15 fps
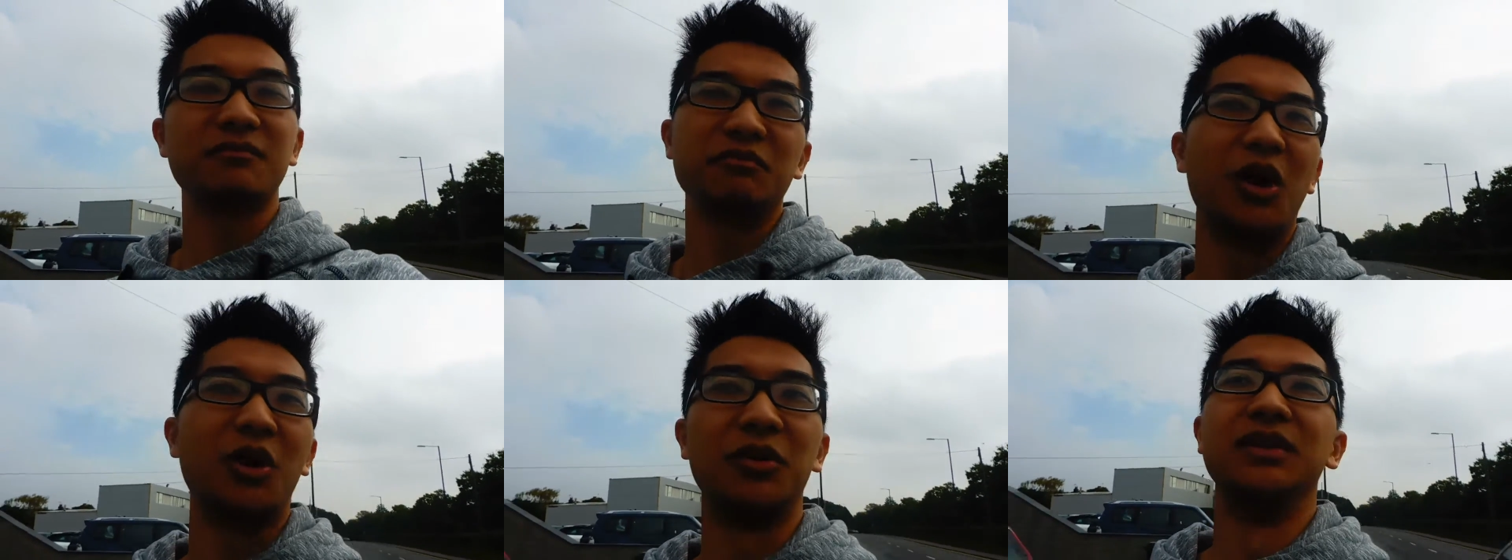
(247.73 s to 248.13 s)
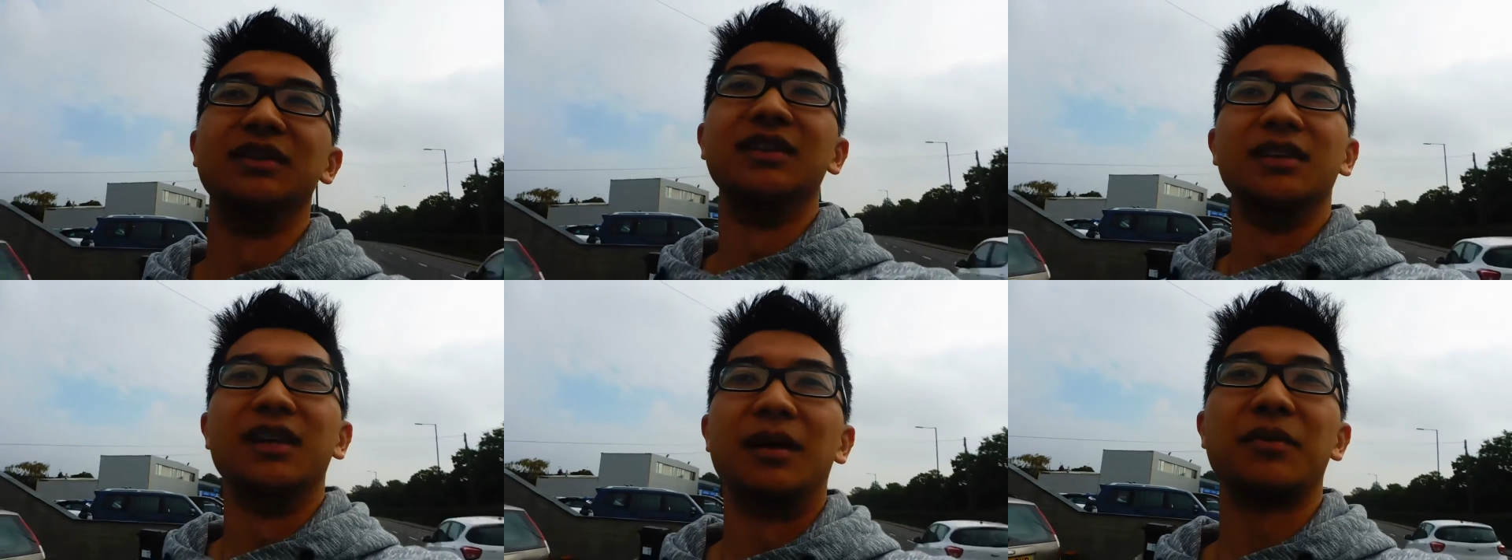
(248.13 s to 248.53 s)
No,
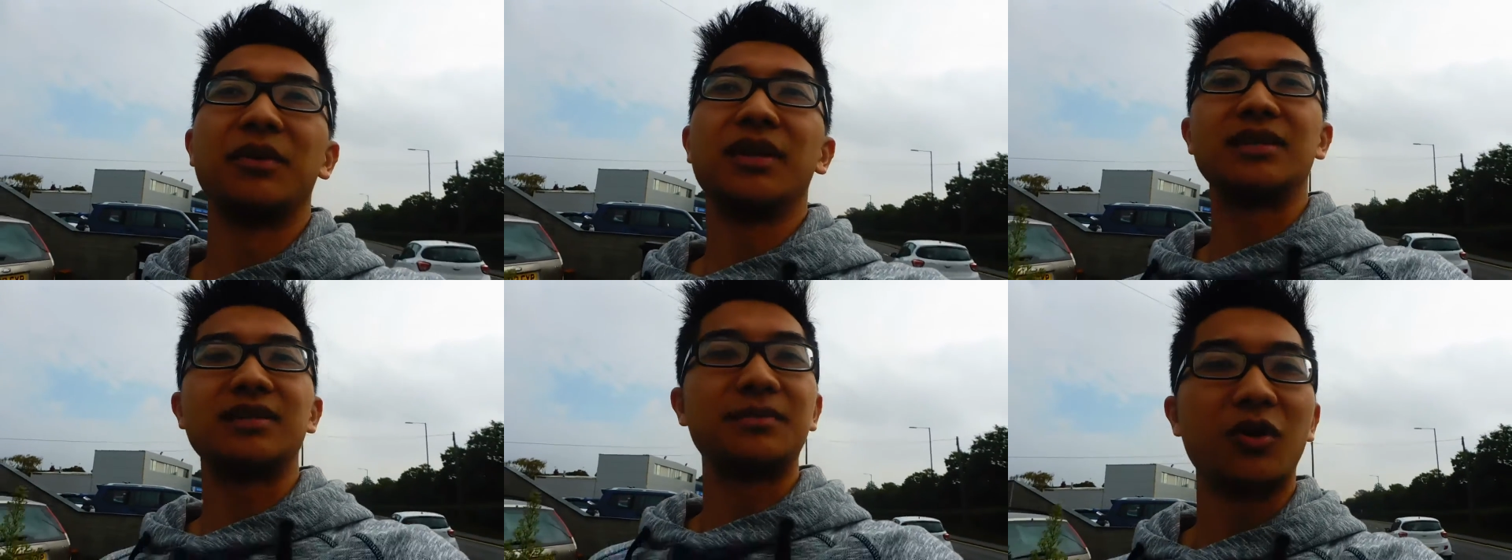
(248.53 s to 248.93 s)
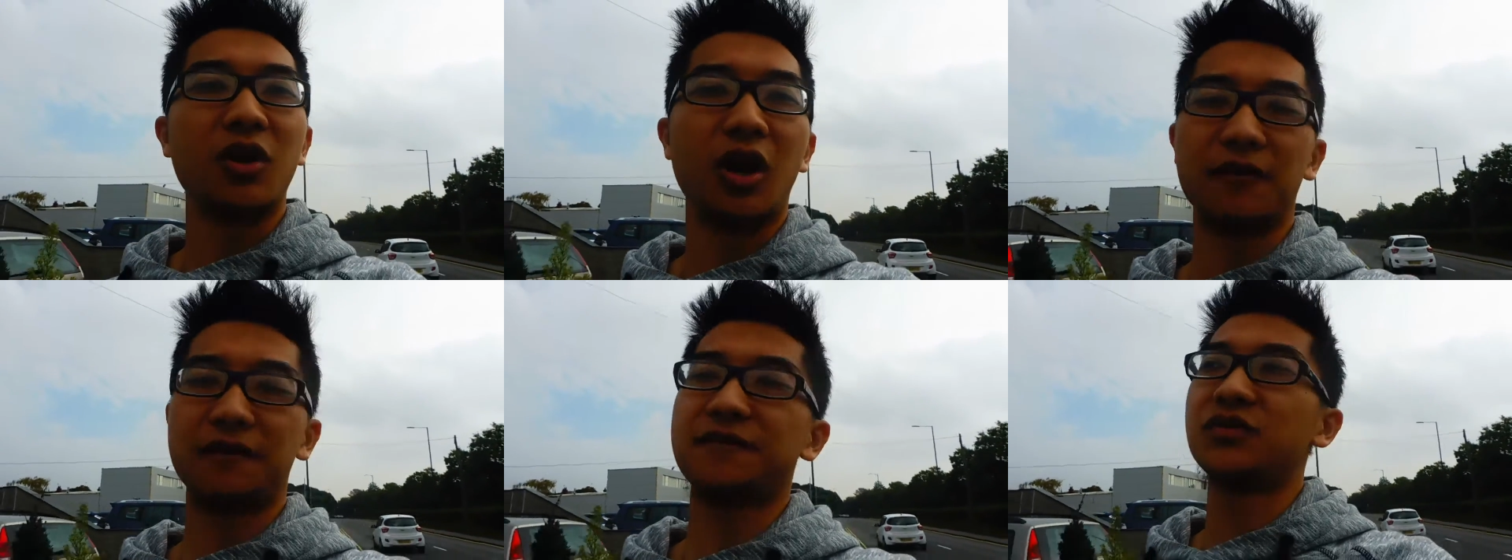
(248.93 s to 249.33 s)
I'm gonna get some
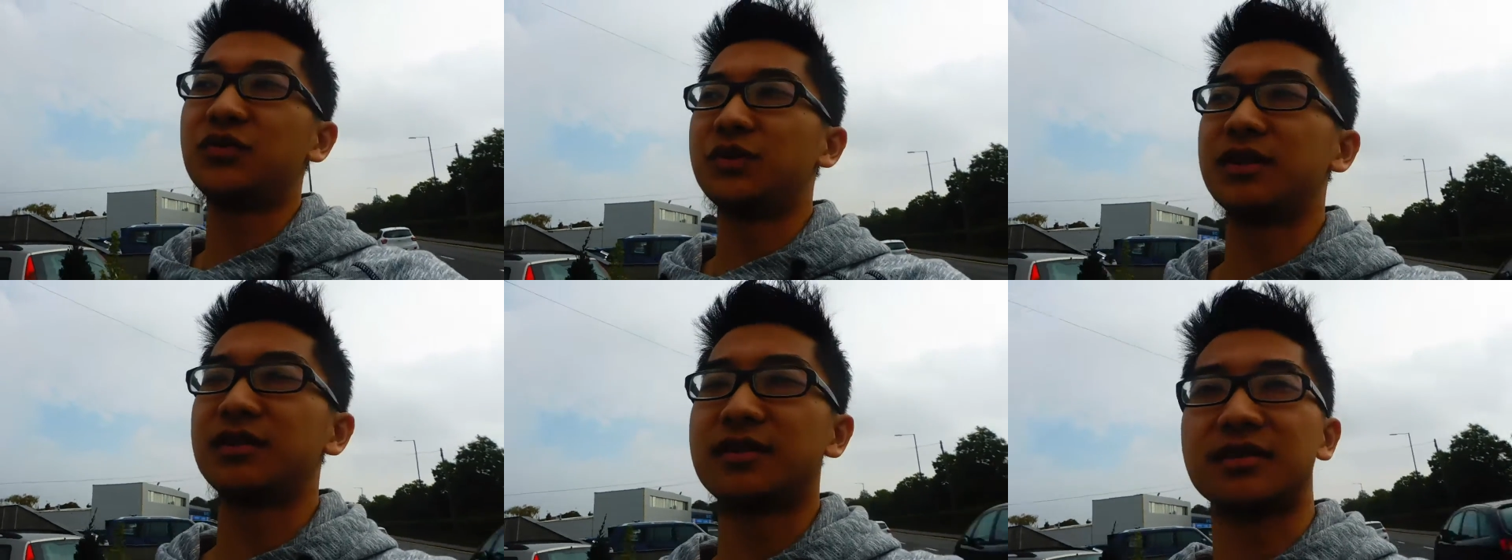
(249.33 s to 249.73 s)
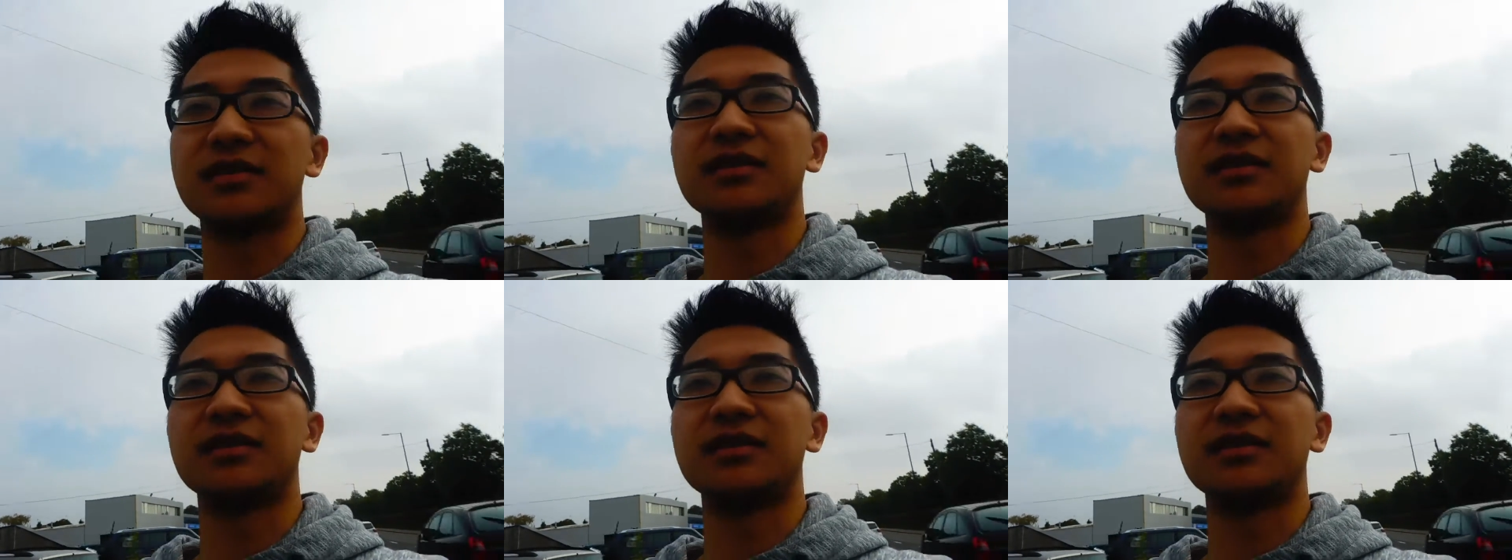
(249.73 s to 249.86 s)
cough sweets.